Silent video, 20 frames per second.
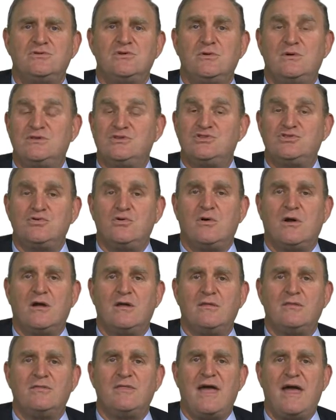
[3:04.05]
to
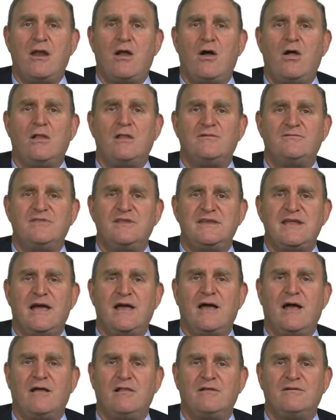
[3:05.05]
ensure that all of the
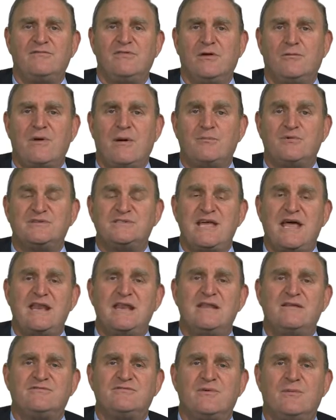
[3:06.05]
de- all of the
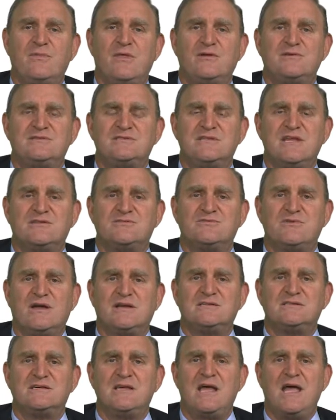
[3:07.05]
representatives from those
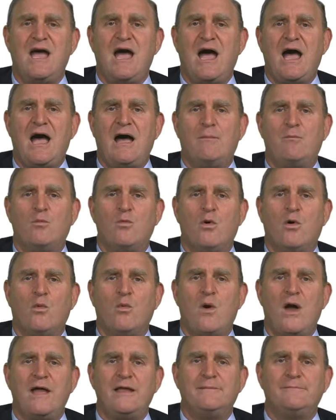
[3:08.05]
districts um, were
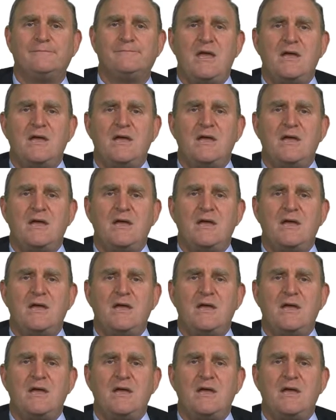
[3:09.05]
white.